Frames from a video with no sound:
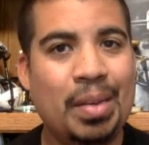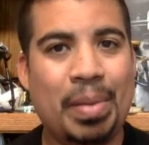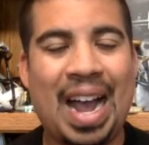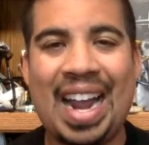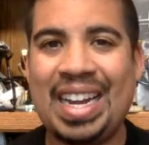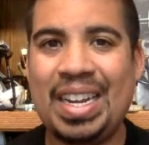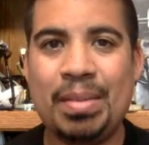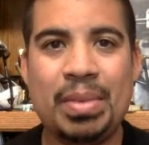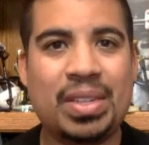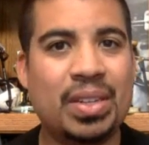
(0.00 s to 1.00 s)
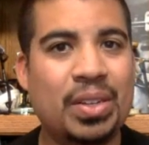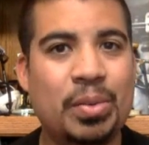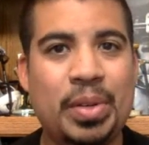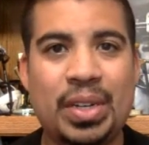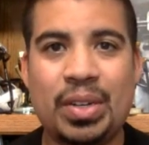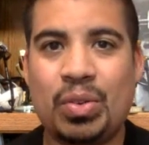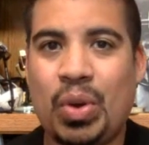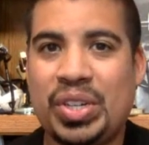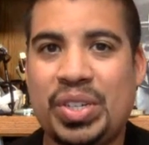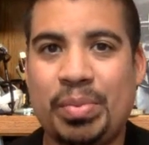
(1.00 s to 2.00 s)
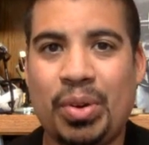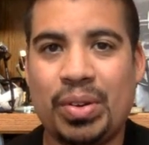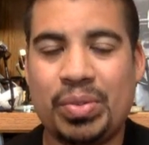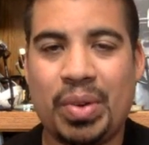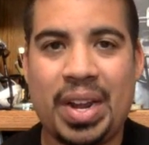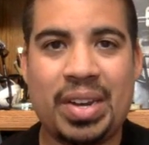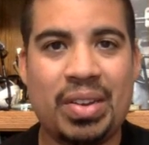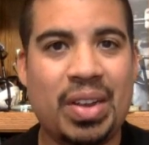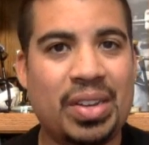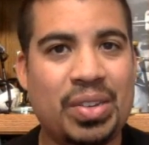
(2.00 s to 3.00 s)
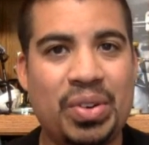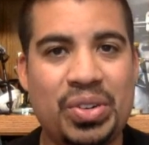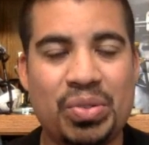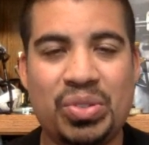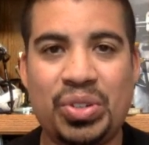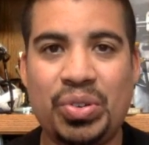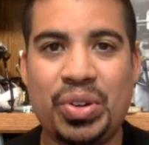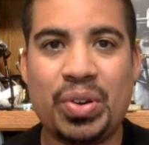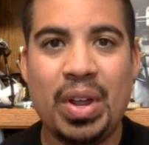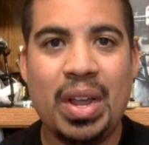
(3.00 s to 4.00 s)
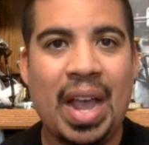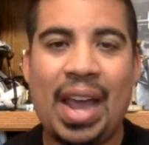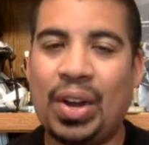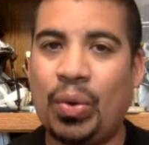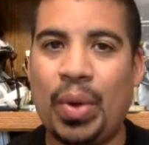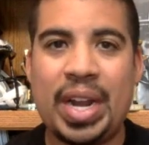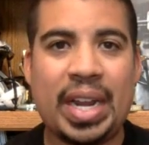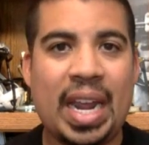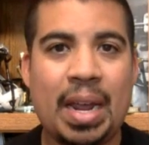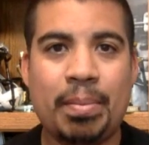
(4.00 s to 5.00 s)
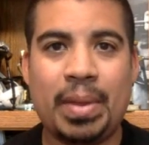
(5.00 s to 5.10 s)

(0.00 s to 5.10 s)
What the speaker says: Behind him, it's a little bit question marks, right? You got Tony Jones Jr. had a great camp.